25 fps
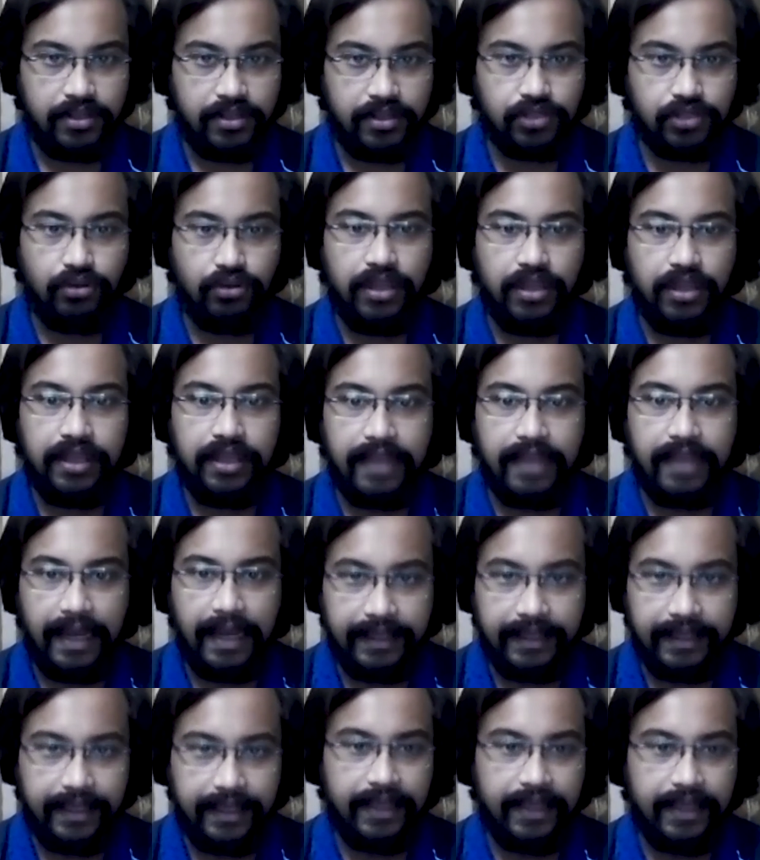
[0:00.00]
So in
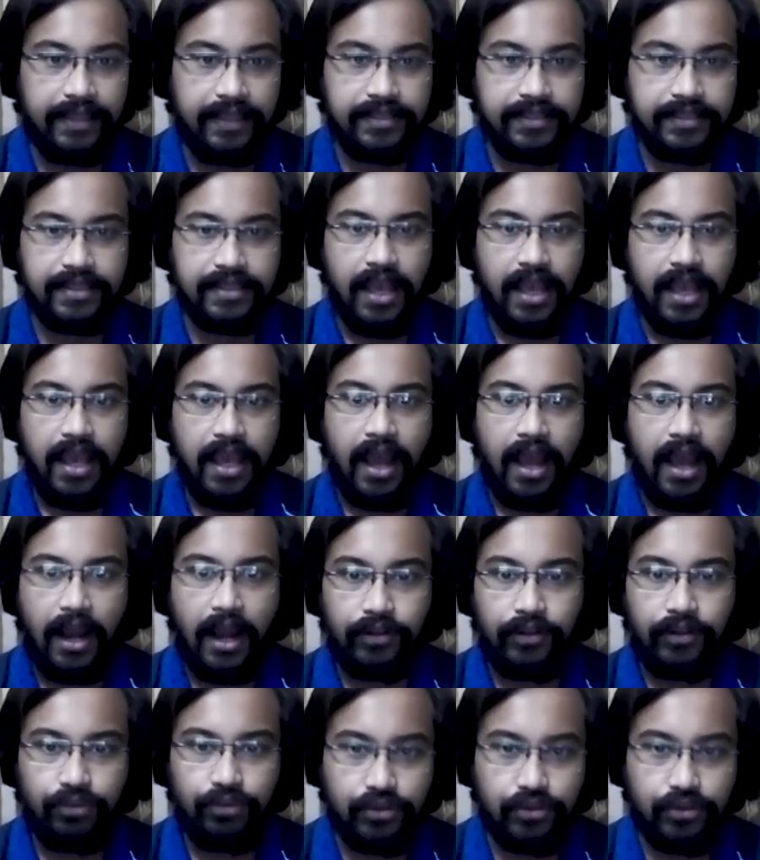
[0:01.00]
that case,
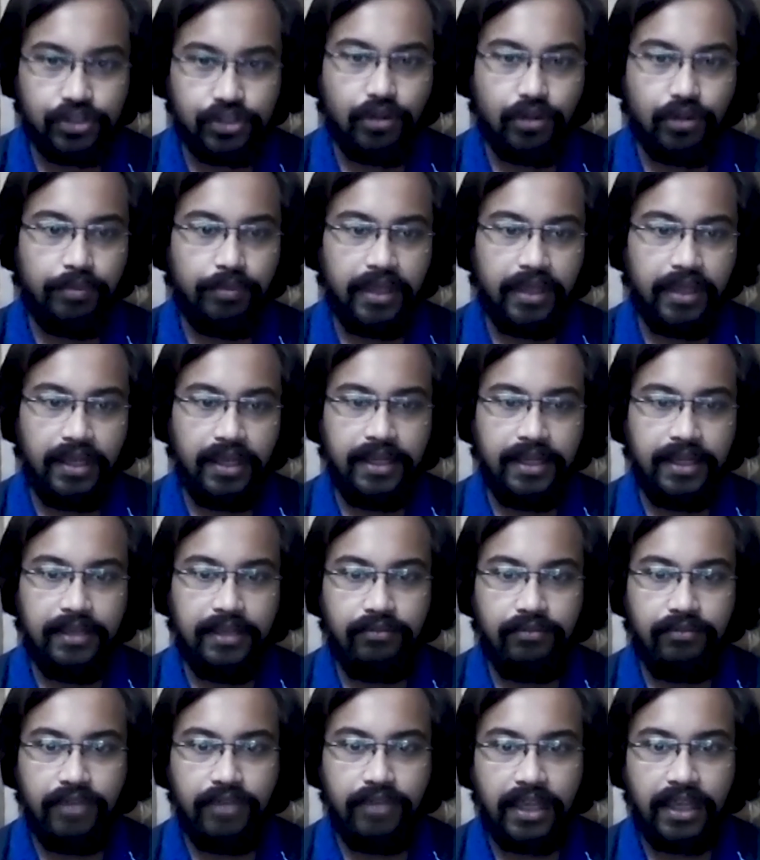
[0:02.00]
arthroscopically we